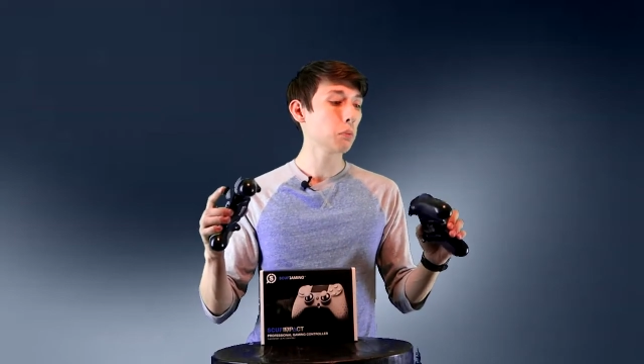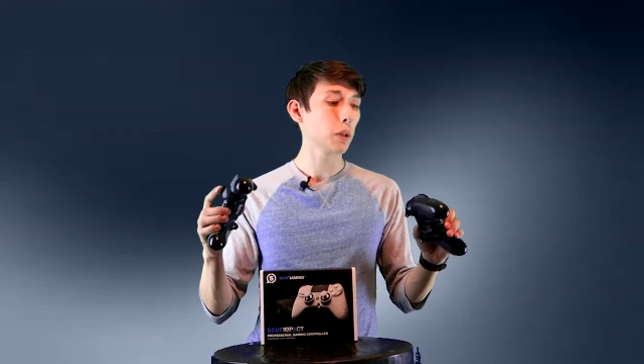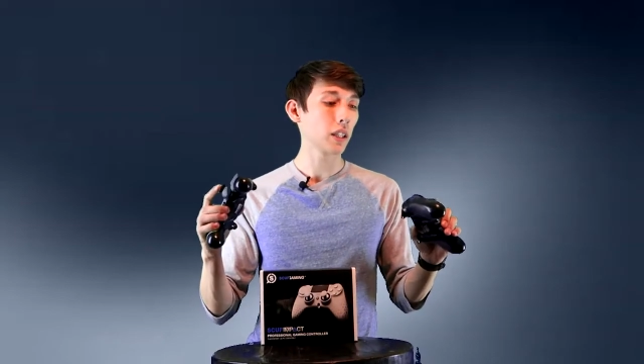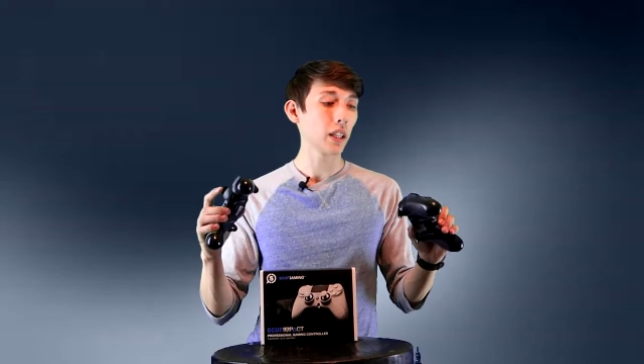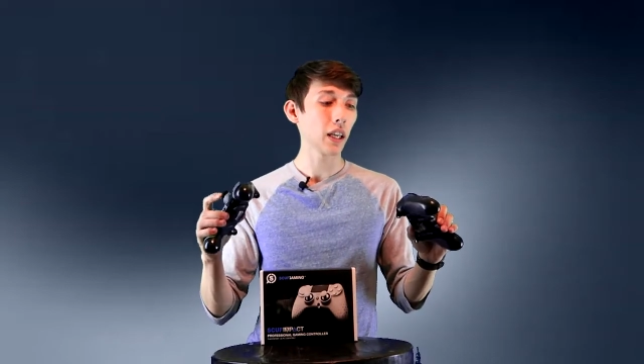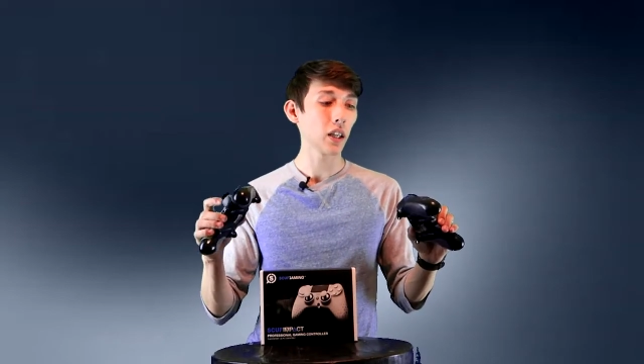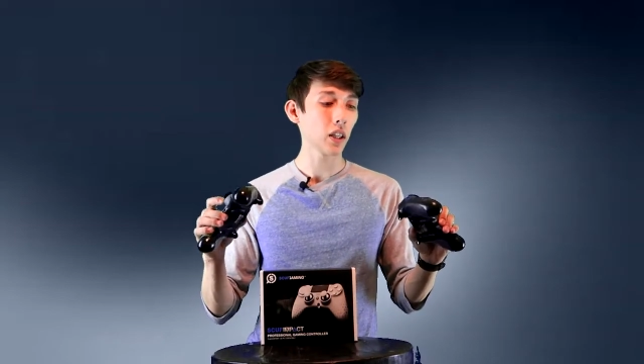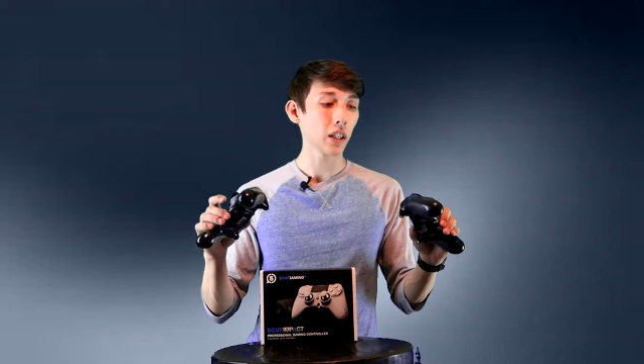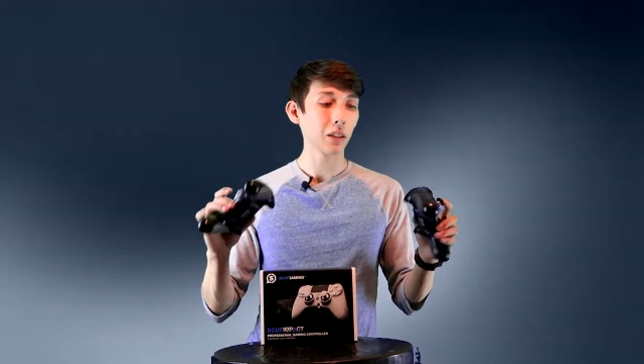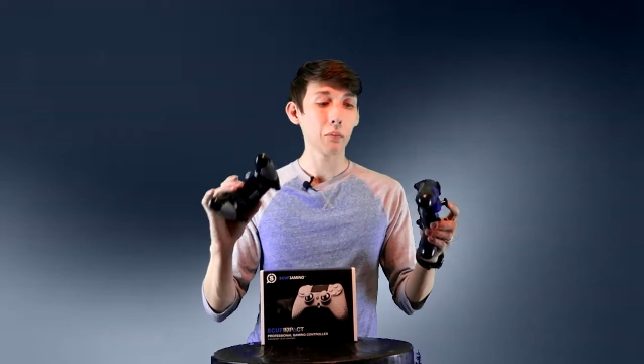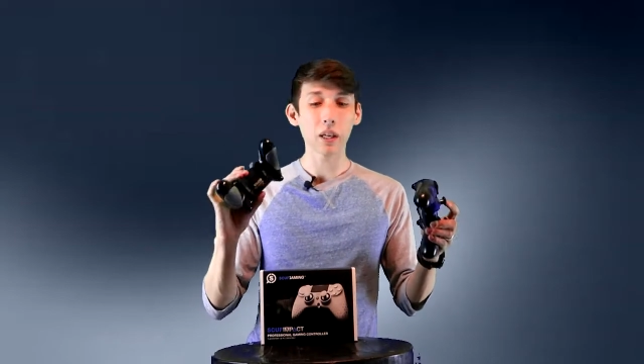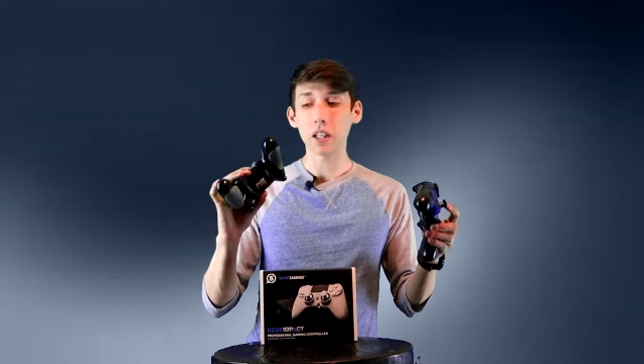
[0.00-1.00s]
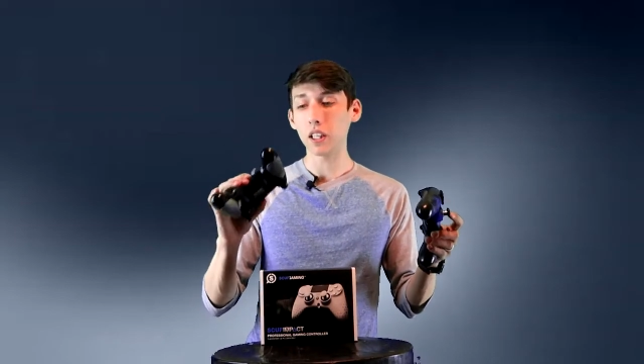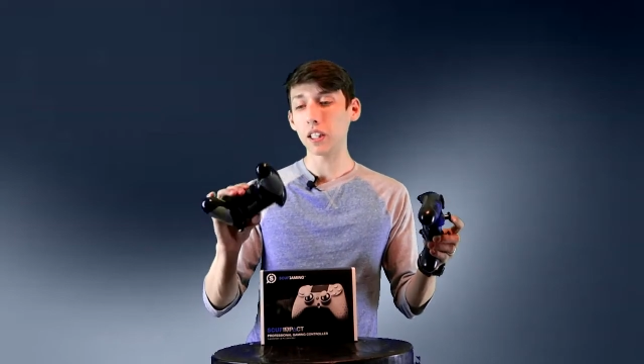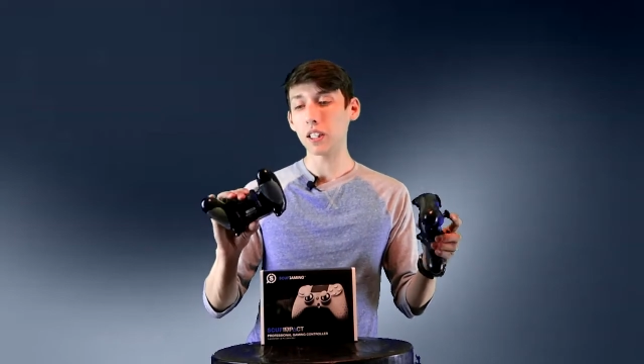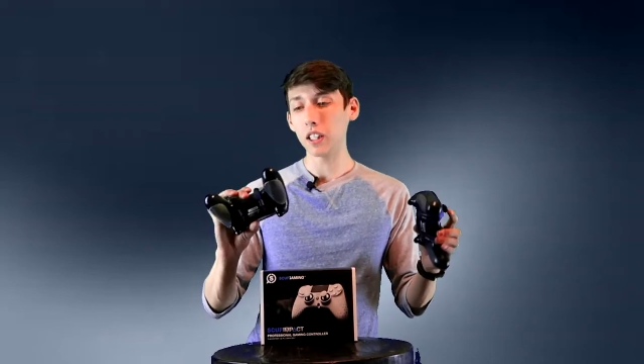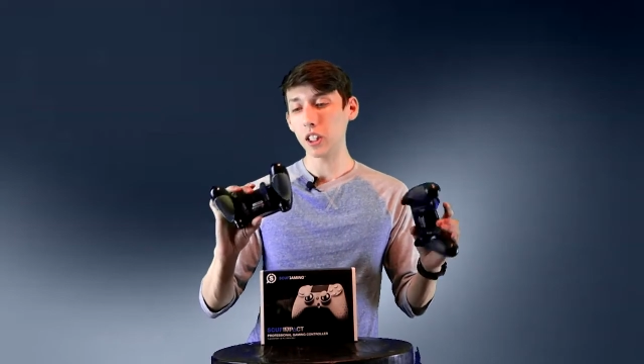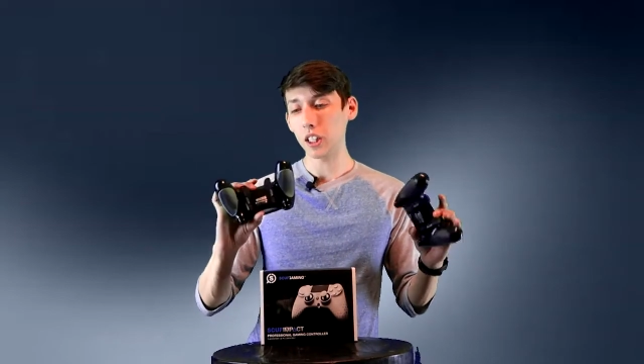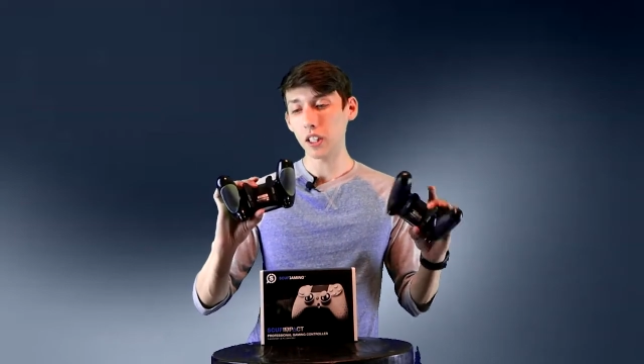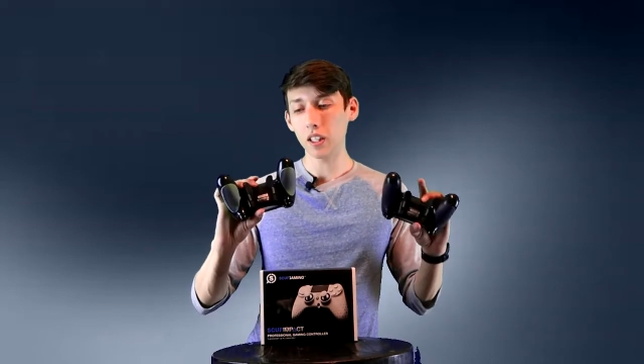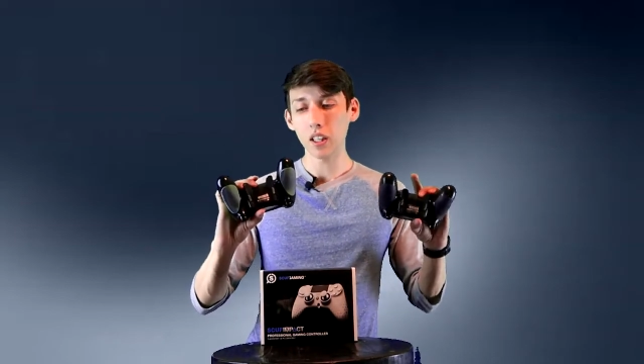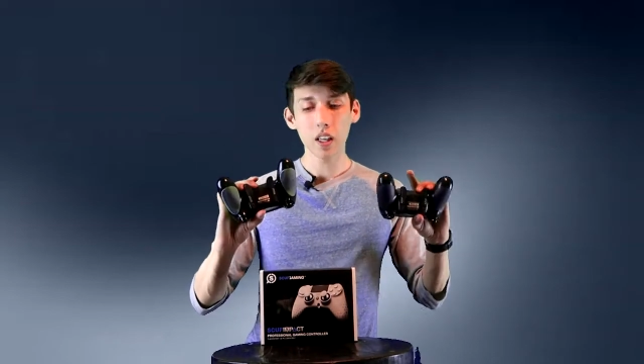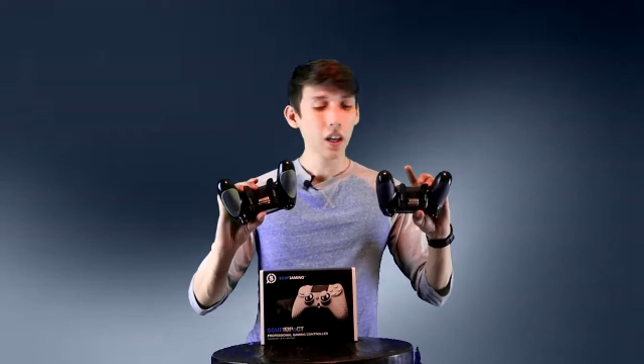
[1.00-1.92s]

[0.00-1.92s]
but they are in better condition.